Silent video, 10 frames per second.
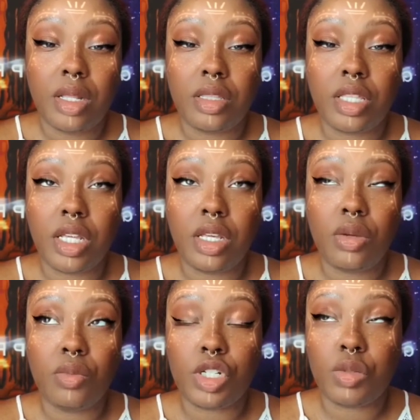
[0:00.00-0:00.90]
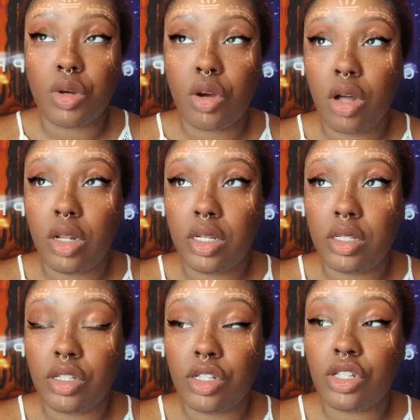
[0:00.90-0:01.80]

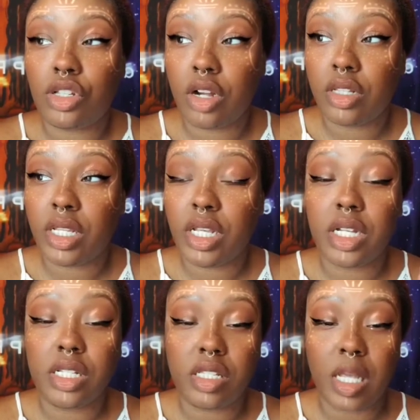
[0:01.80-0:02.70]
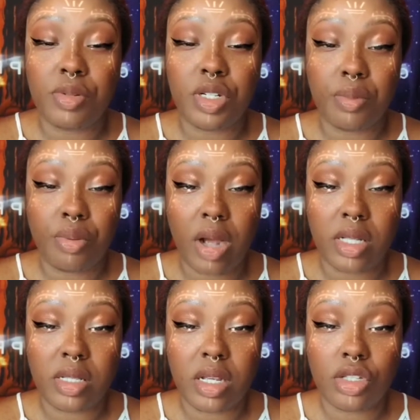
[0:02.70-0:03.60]
to start the conception
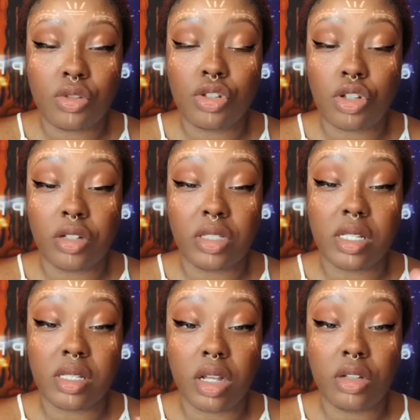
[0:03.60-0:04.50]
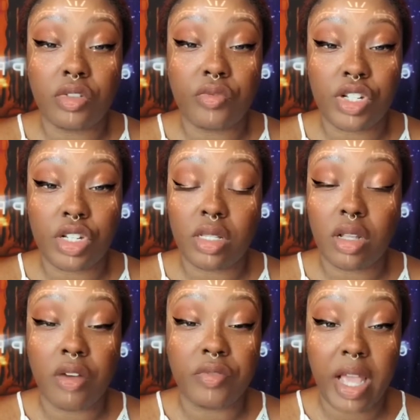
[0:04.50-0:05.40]
process, to start the cell division
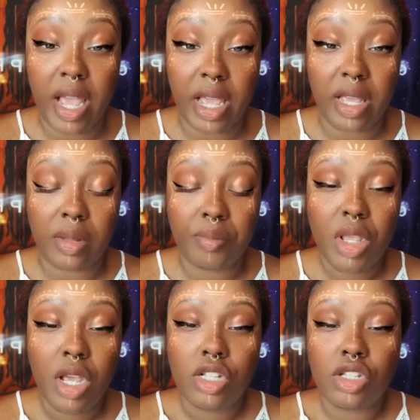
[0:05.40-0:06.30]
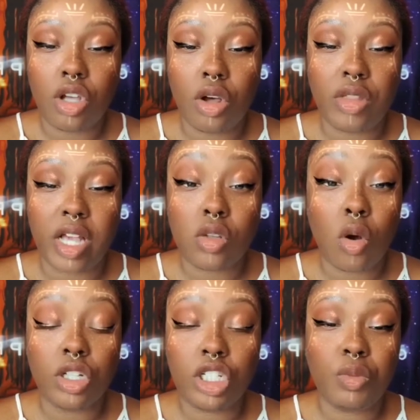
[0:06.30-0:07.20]
of the egg. So that's
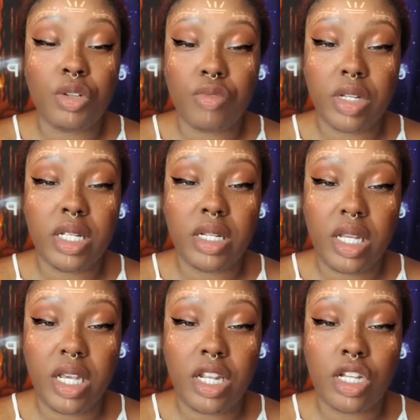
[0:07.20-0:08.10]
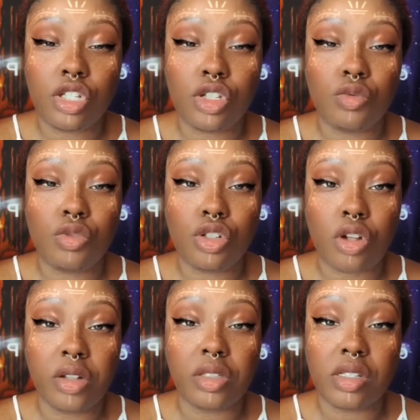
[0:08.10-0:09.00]
all she would really need, is to
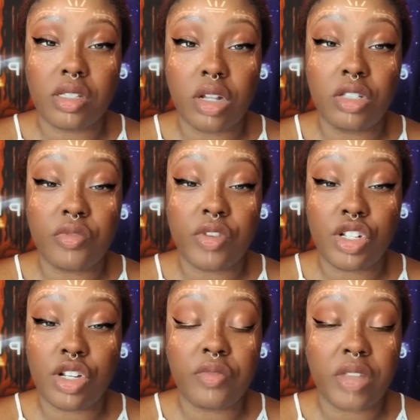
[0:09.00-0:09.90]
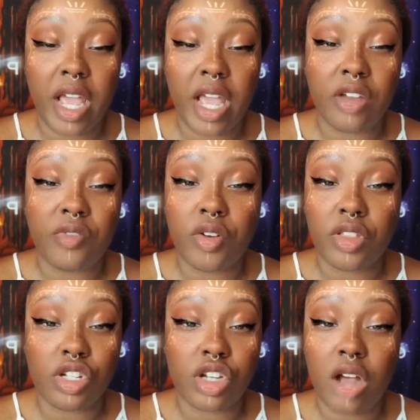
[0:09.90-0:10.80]
start the cell division of the egg for
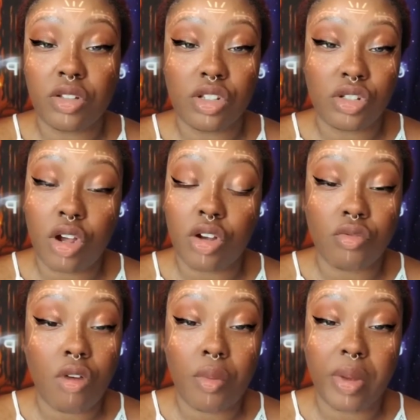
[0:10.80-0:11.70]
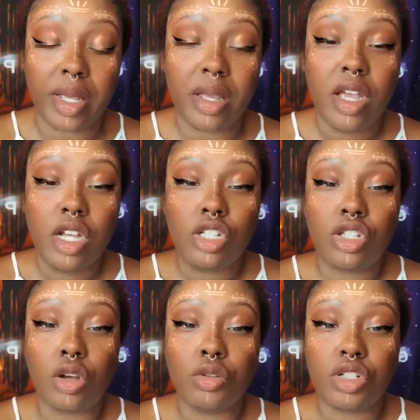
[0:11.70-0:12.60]
the child to start growing.
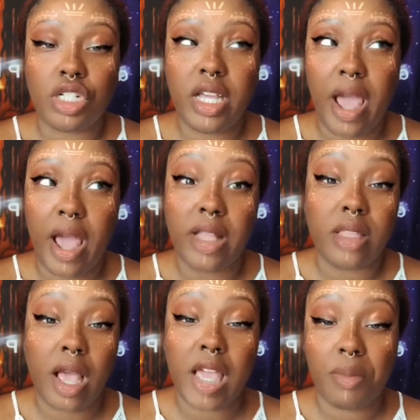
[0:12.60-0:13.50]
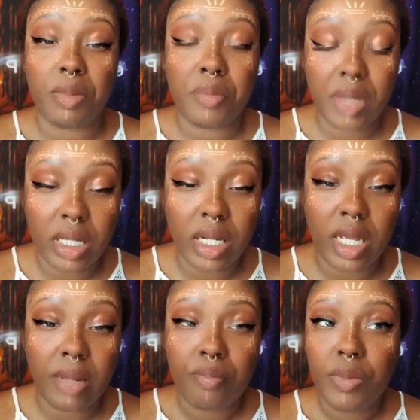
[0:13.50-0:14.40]
So she had that
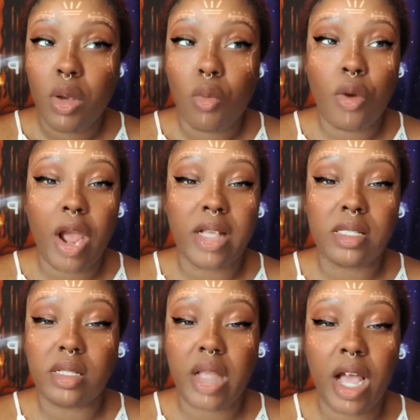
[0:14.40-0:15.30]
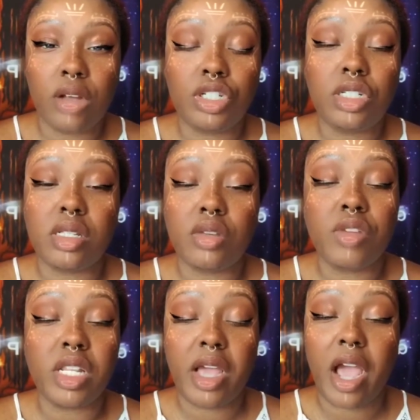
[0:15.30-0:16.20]
capability, whereas now she doesn't
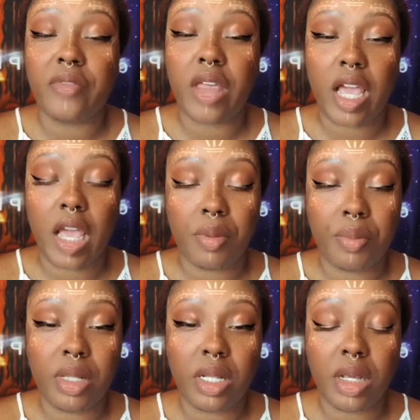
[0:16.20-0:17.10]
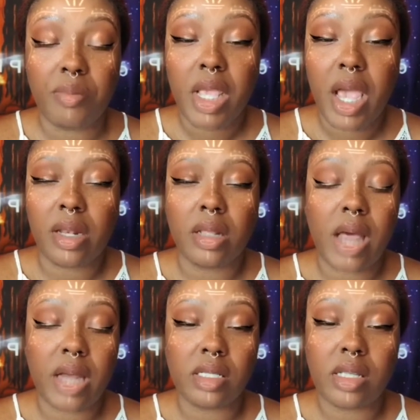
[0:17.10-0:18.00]
really have that capability. And a
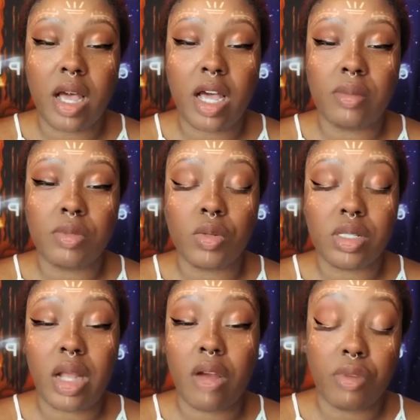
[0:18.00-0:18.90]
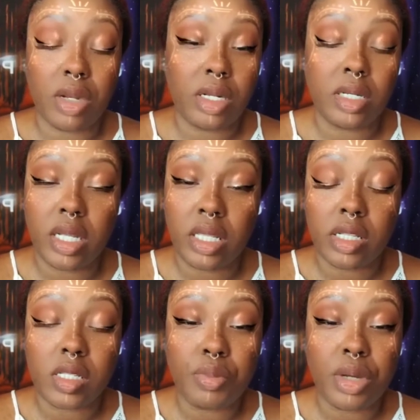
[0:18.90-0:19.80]
lot of times what's not written in
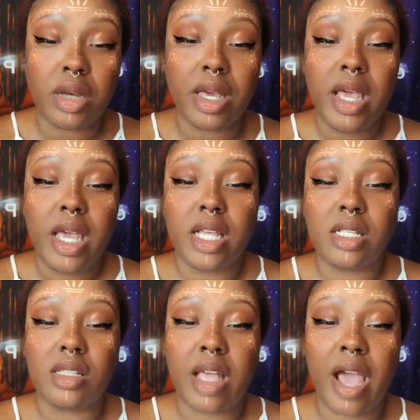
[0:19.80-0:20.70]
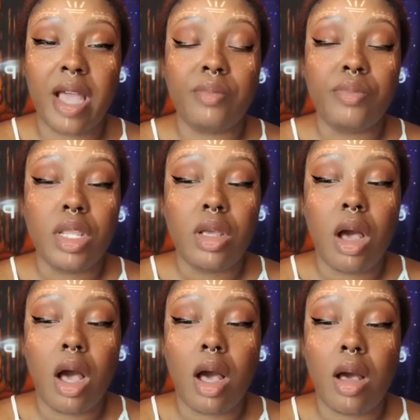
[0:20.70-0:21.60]
this book is that
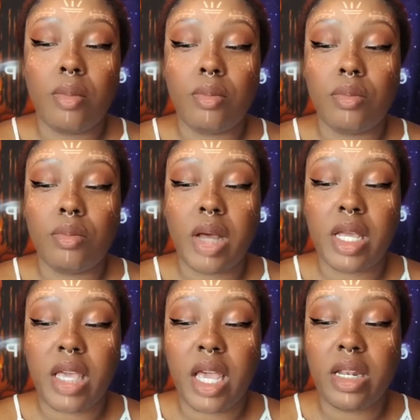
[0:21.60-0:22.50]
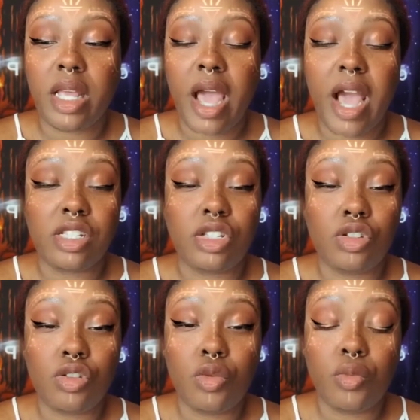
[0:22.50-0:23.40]
again, it has to
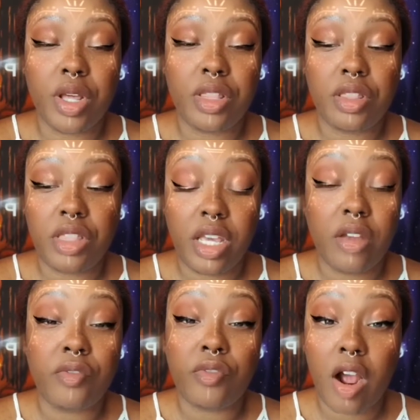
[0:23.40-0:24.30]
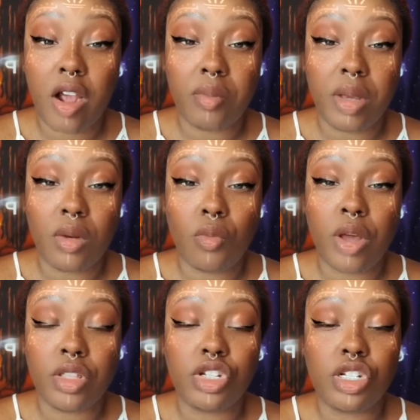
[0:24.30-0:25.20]
do with the environment,
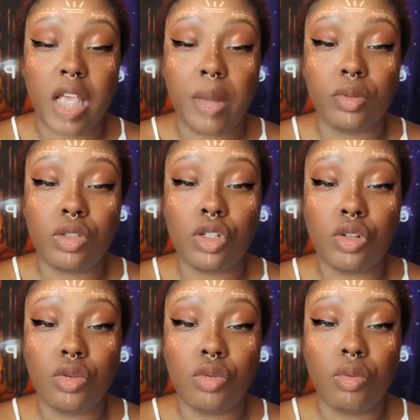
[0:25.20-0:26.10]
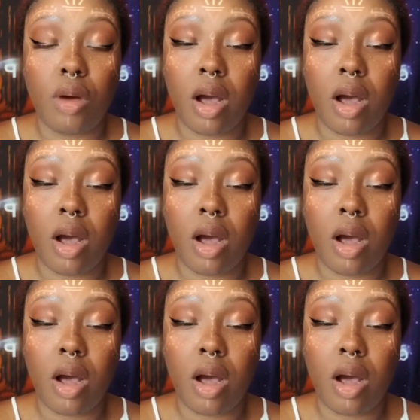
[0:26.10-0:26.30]
whether she's able to